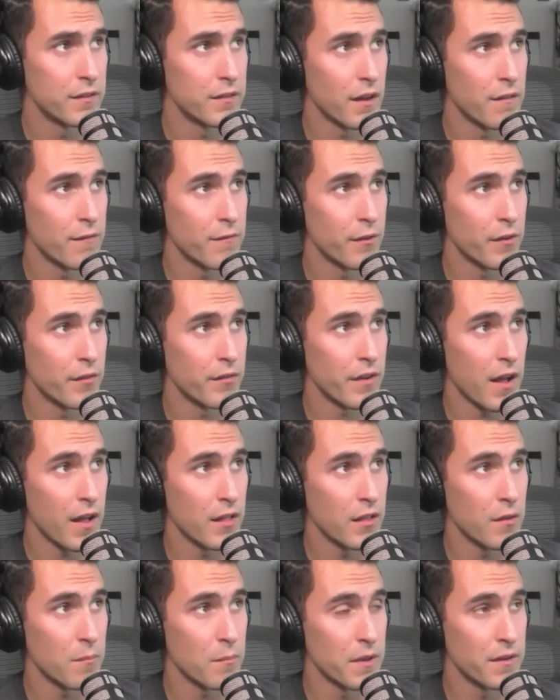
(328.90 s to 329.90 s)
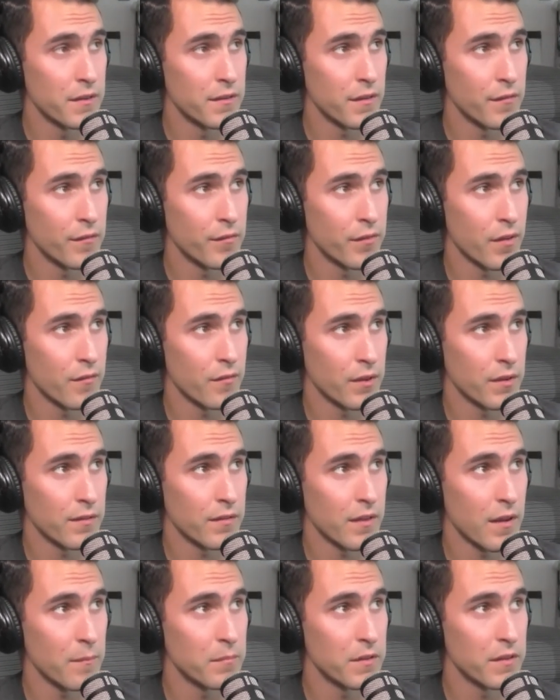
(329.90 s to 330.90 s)
diverse element of of
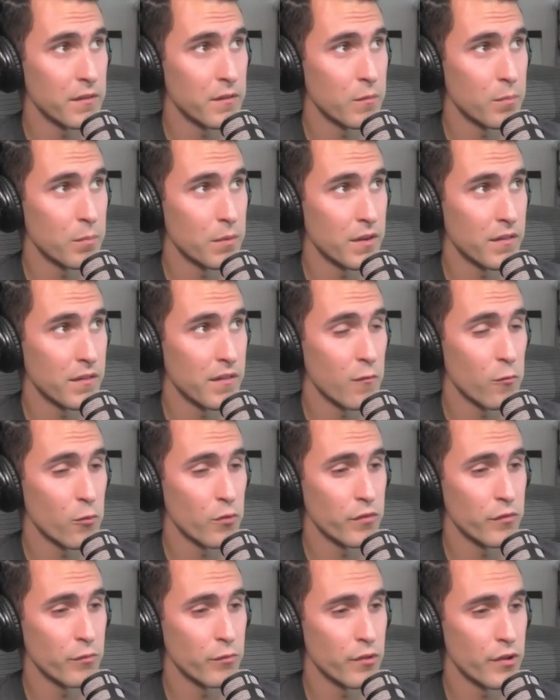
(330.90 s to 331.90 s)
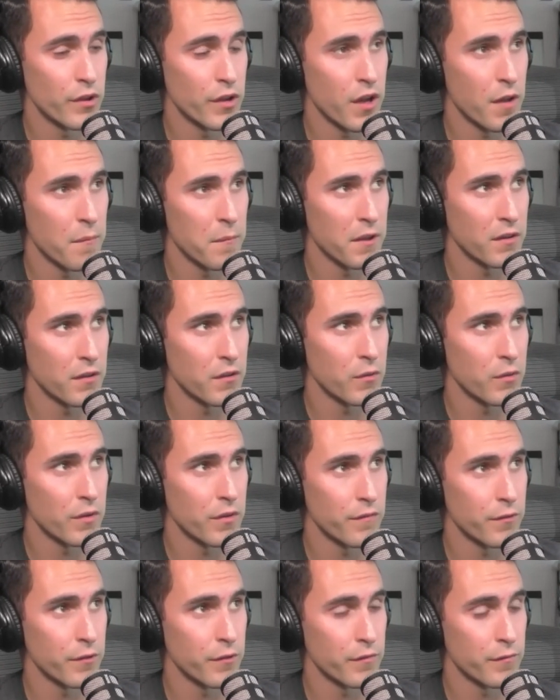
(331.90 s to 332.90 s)
acceptance because everyone's really coming to
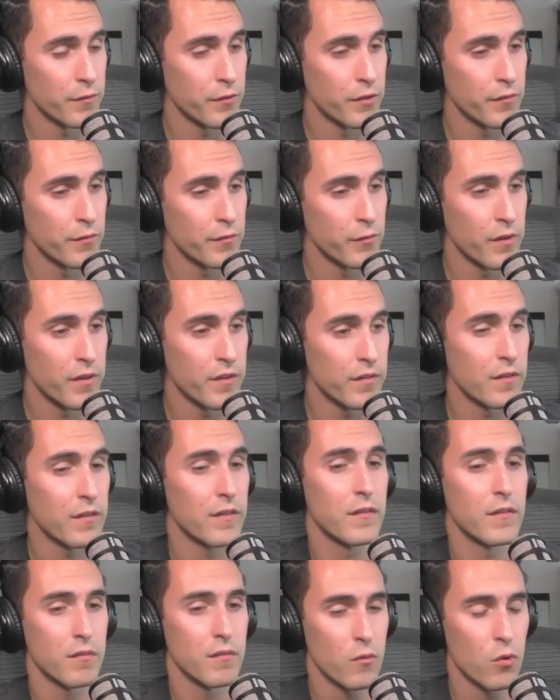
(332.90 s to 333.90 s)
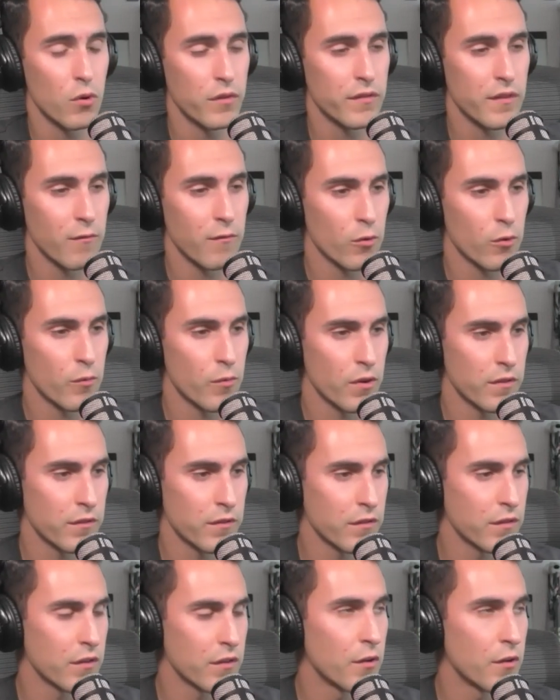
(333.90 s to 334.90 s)
it for, for different reasons. Of course, everyone
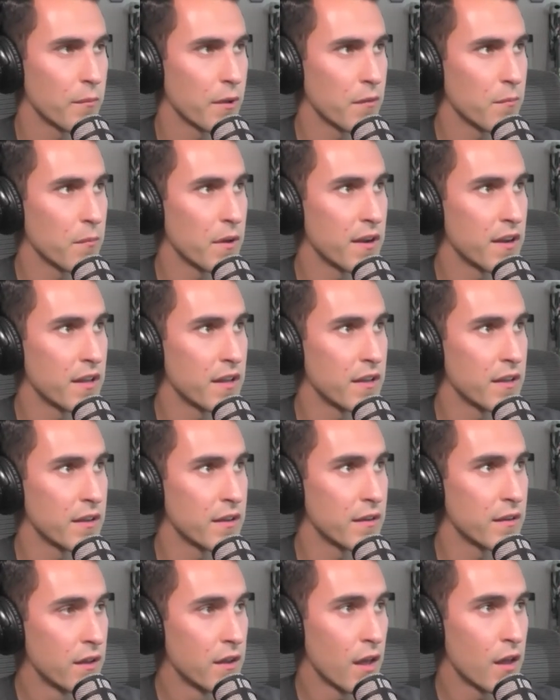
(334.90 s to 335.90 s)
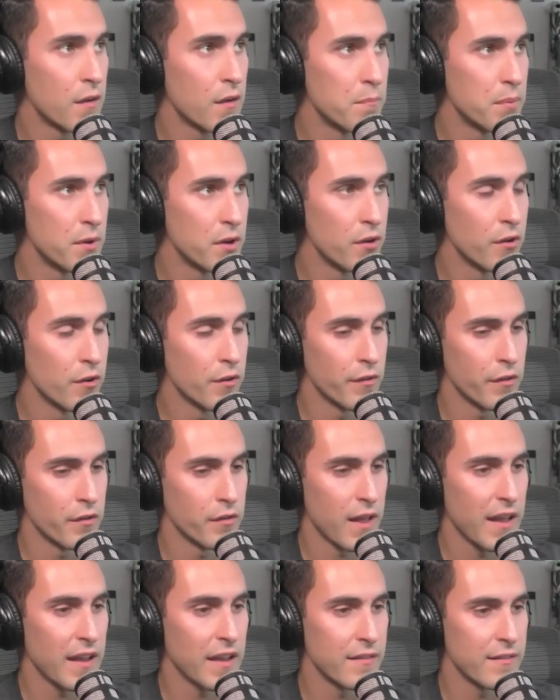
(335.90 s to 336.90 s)
wants to, you know, make money and, and build a
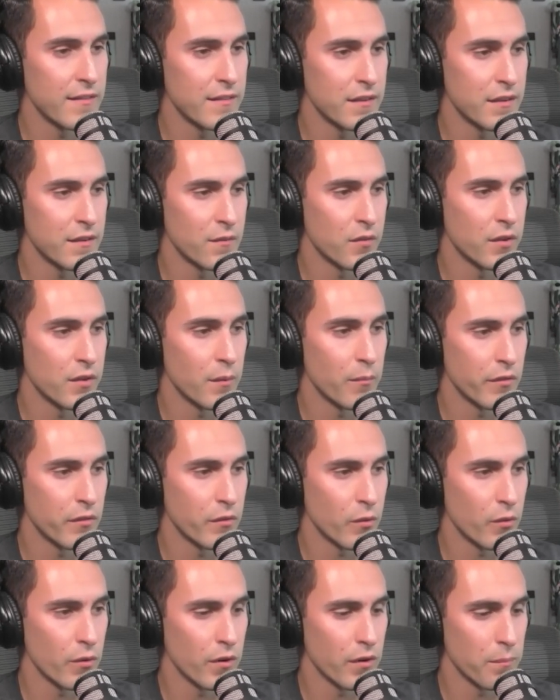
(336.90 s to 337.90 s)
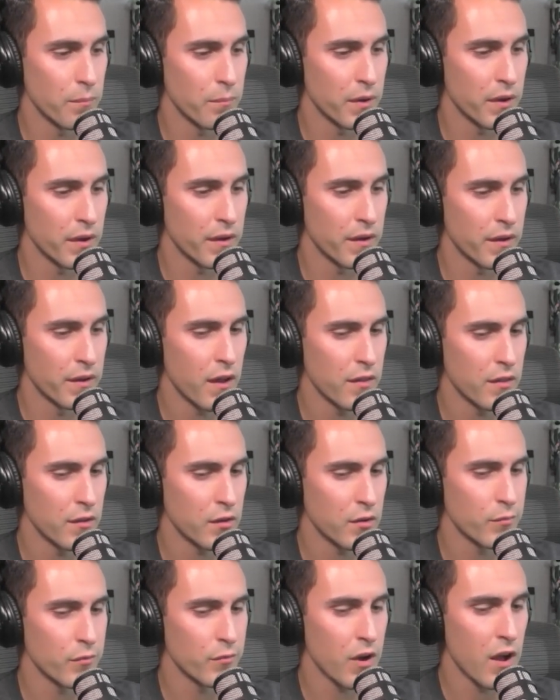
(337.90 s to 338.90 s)
legacy of some sort, but the
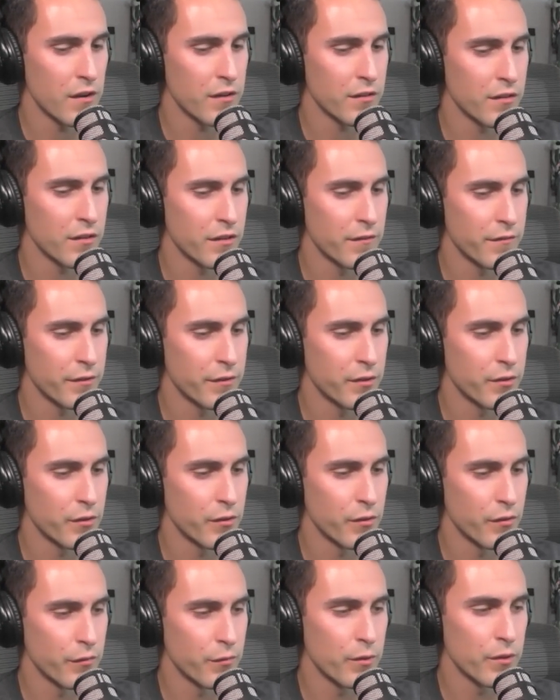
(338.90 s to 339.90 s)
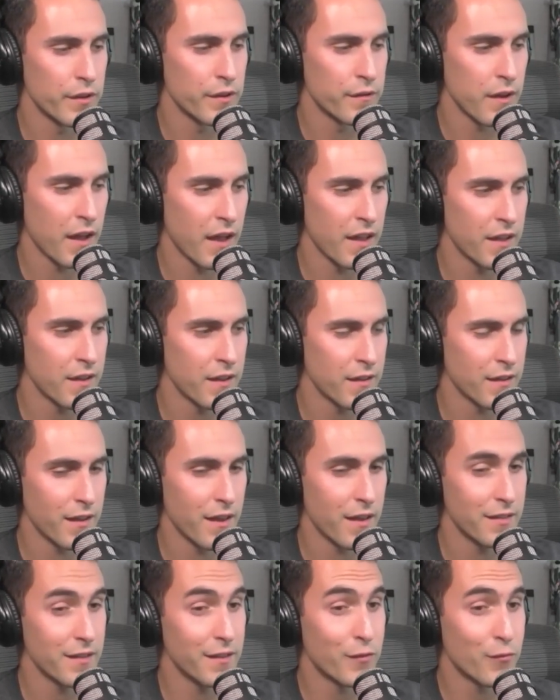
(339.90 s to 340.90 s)
camaraderie feels really tight
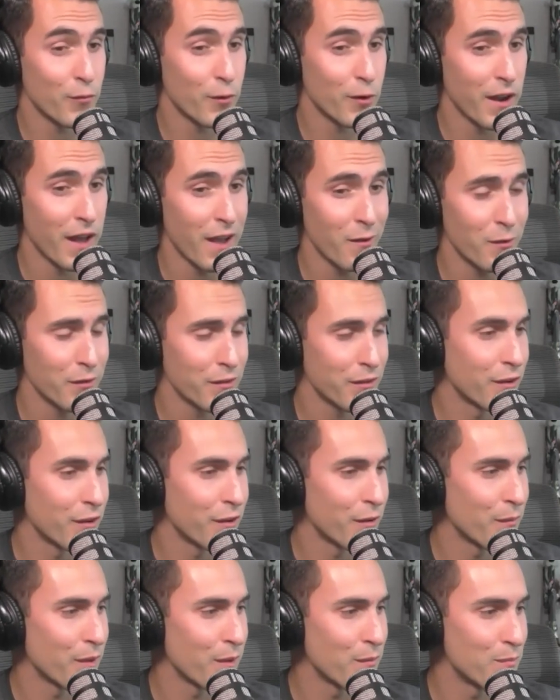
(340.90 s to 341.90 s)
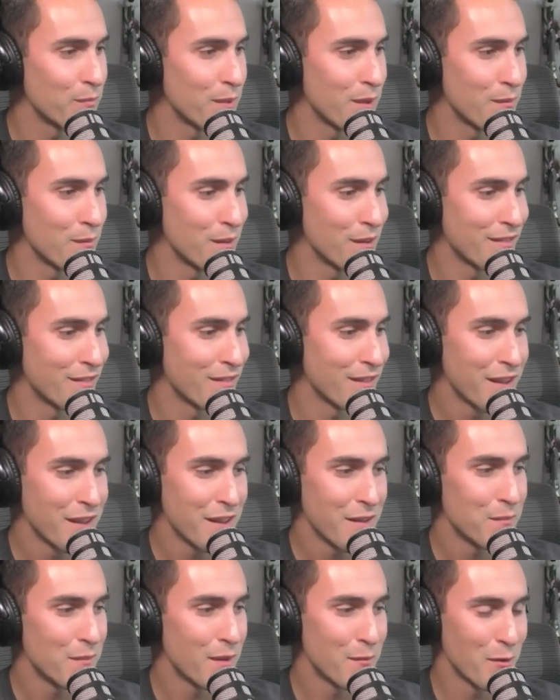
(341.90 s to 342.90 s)
at least for now, you know, maybe maybe
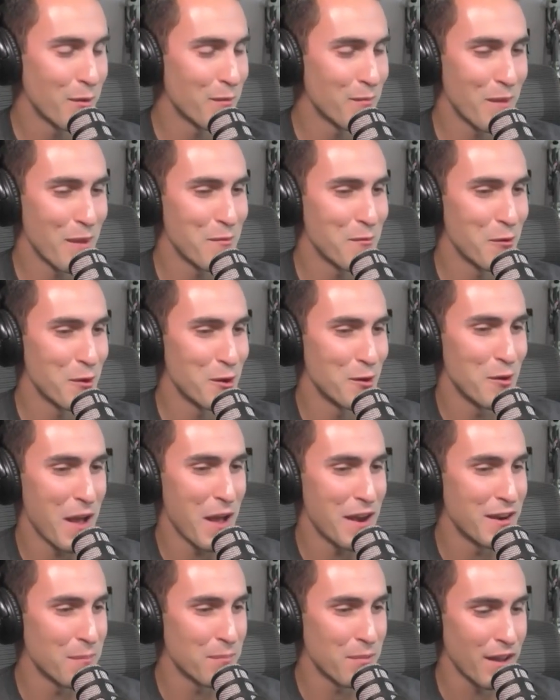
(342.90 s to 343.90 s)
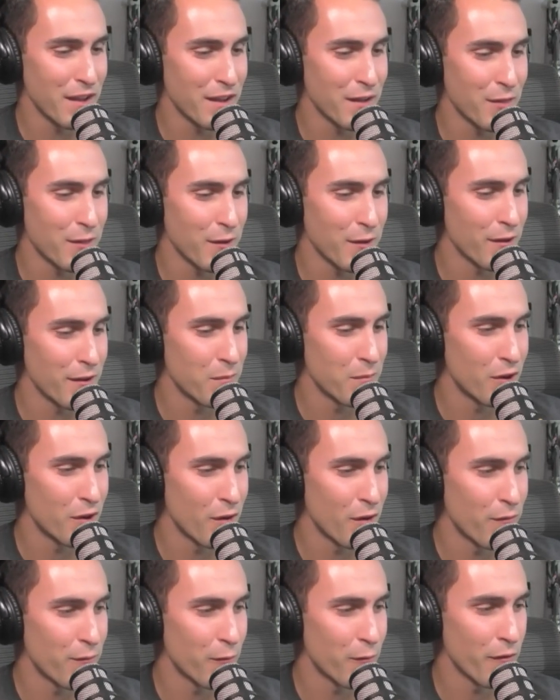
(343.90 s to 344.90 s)
maybe maybe we do end up like Ethereum, you
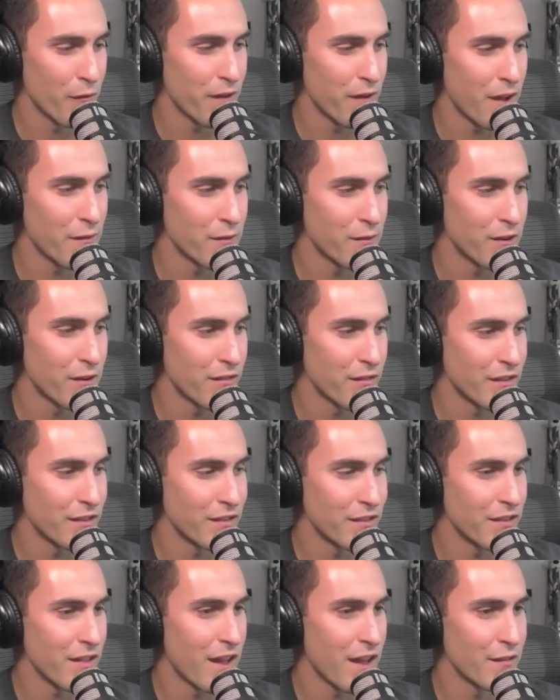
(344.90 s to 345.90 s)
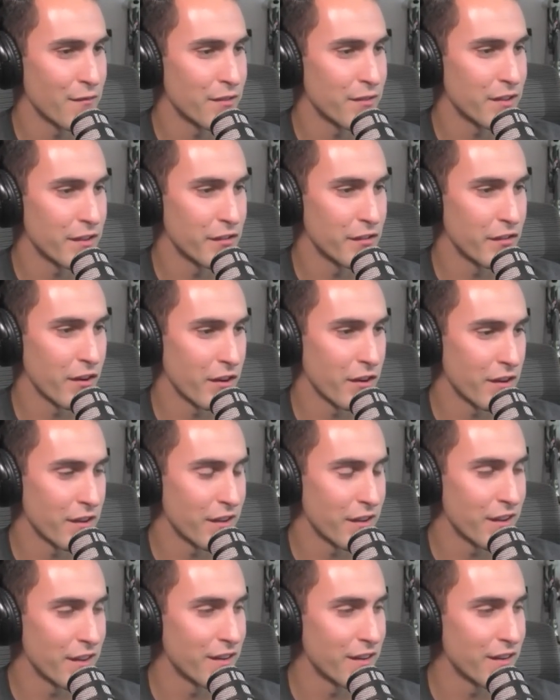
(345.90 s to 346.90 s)
know, four or five years into the NFT
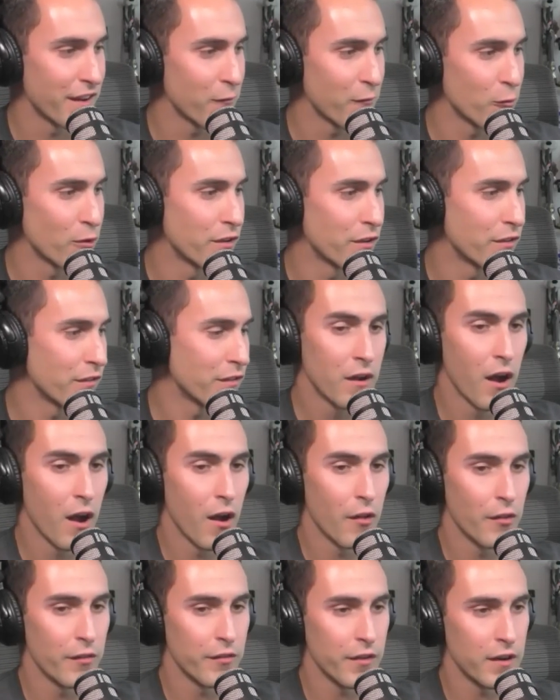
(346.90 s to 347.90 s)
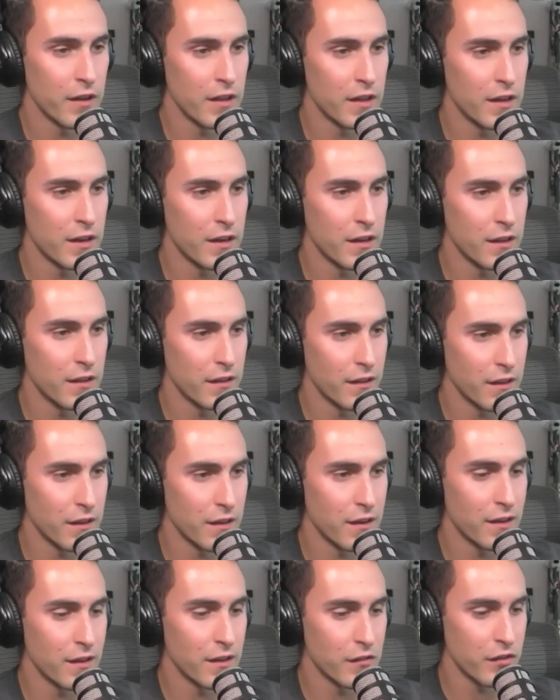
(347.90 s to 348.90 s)
journey, and everyone's all of a sudden eating
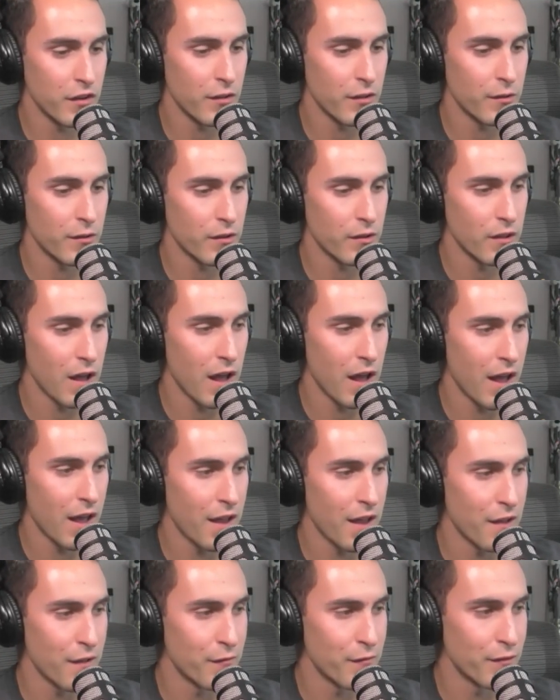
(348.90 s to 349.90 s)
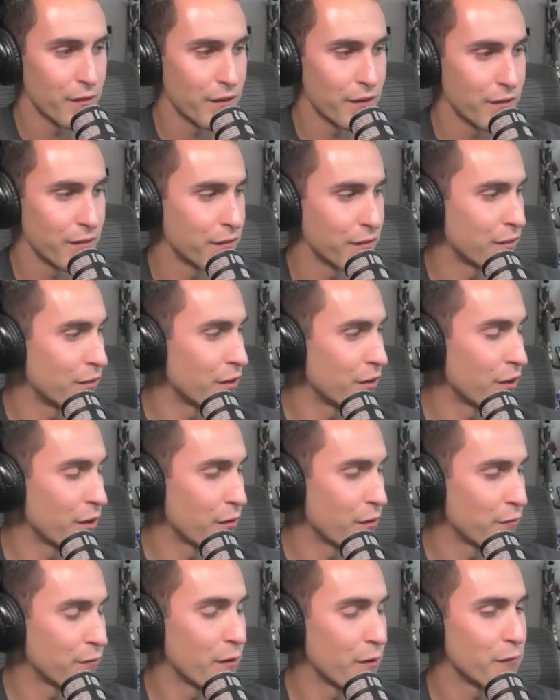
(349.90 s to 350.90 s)
eating each other alive and you know
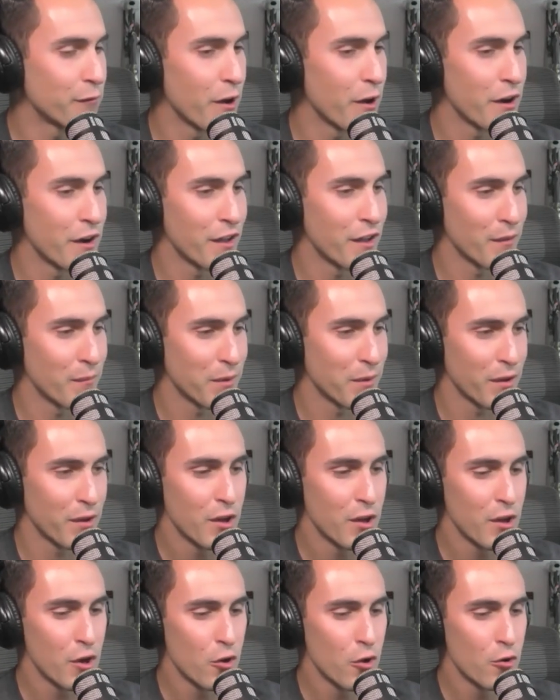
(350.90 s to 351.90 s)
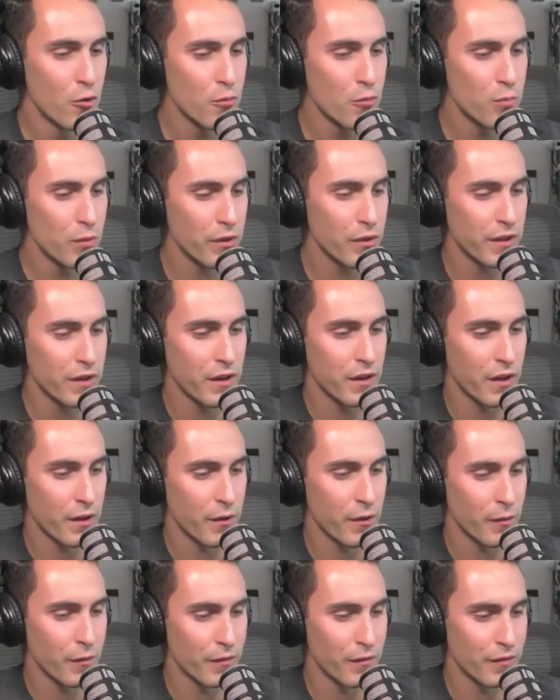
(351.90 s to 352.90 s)
fudding. But who really
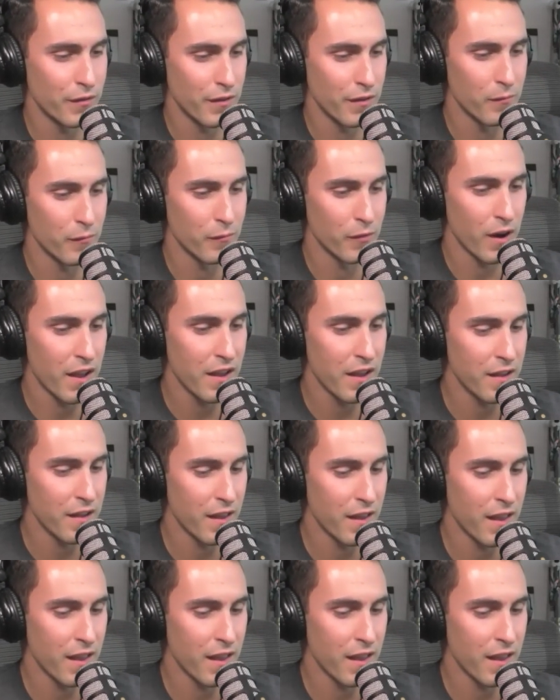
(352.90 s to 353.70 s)
knows, right?